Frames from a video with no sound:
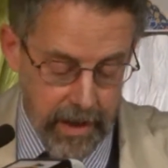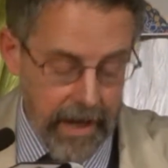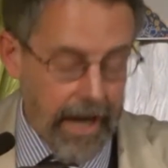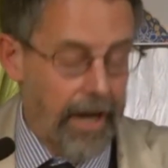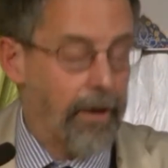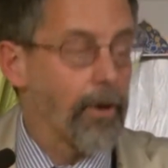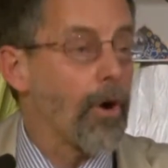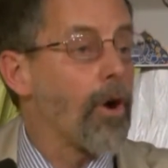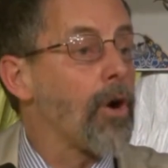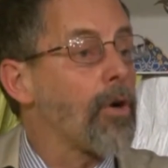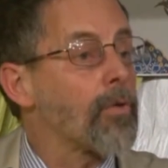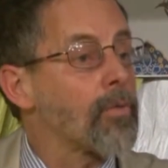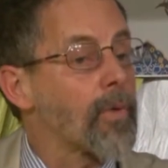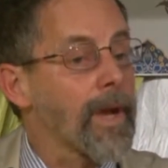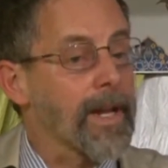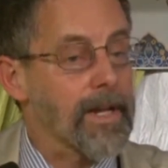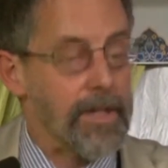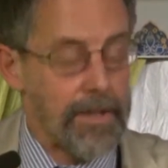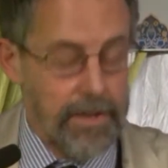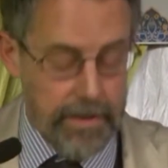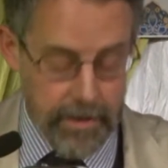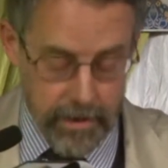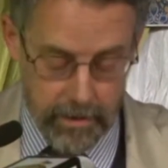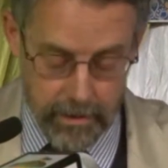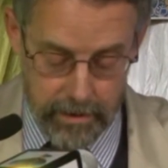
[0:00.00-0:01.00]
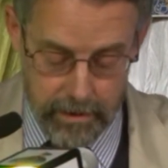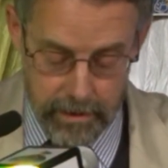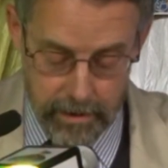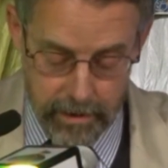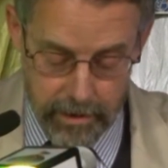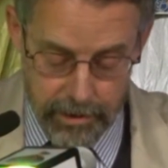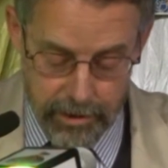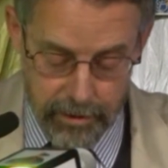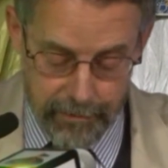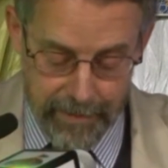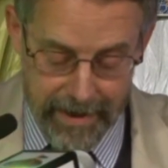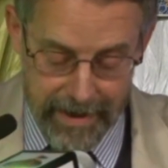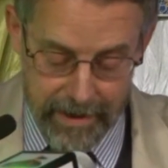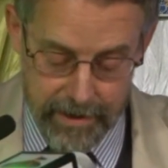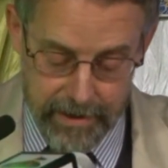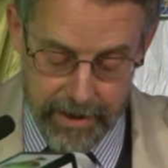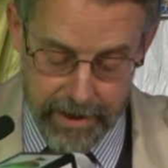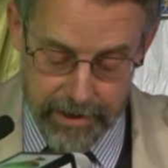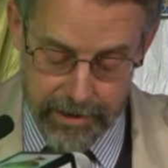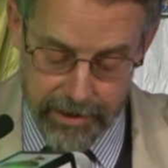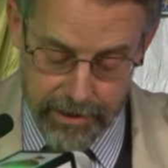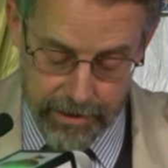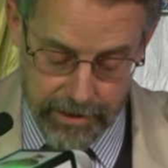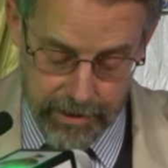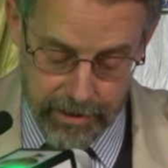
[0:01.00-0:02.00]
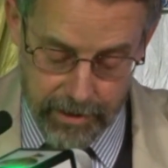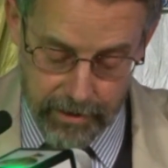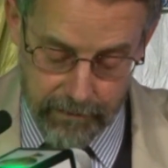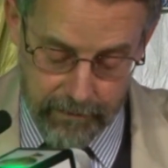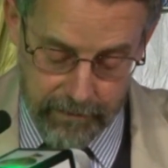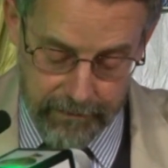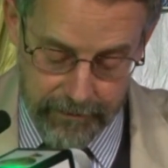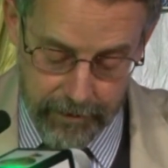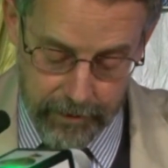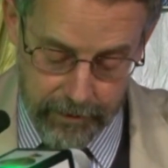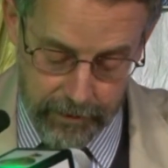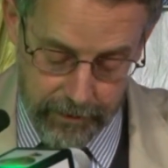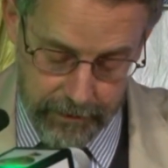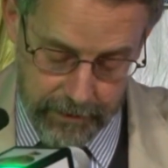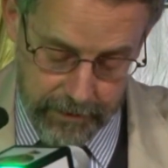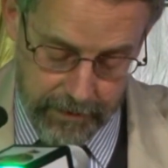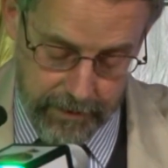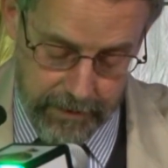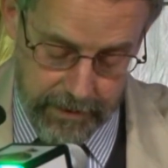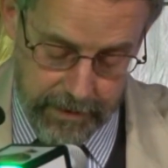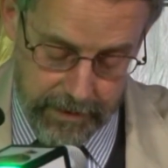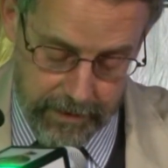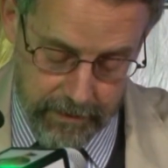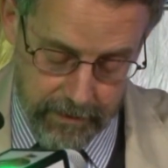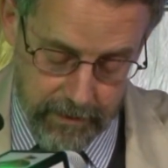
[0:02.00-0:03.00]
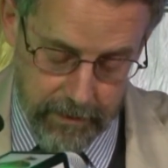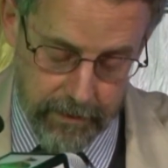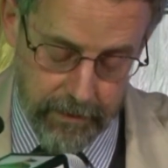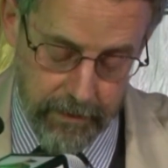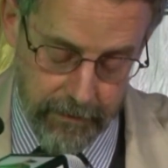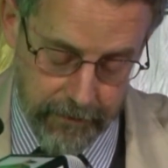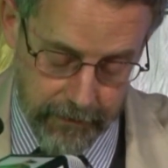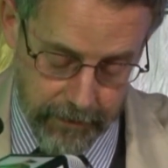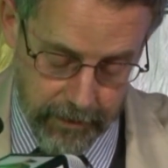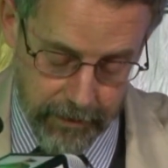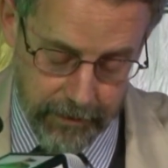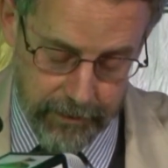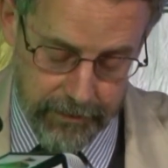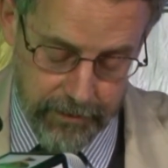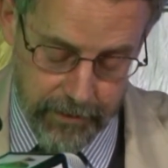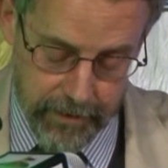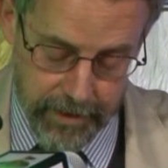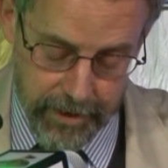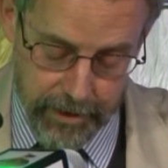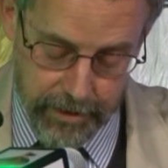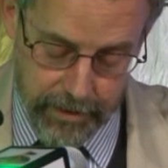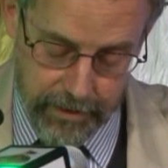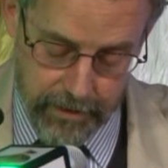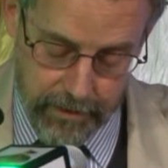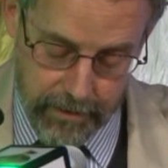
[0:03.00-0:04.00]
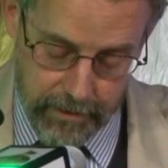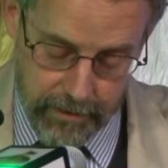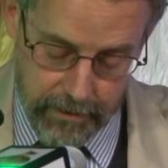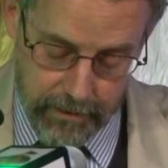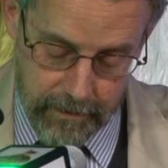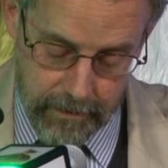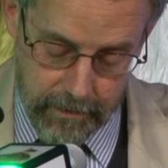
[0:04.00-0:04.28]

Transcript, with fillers: at all reticent to pay attention to the revealed, revealed traditions.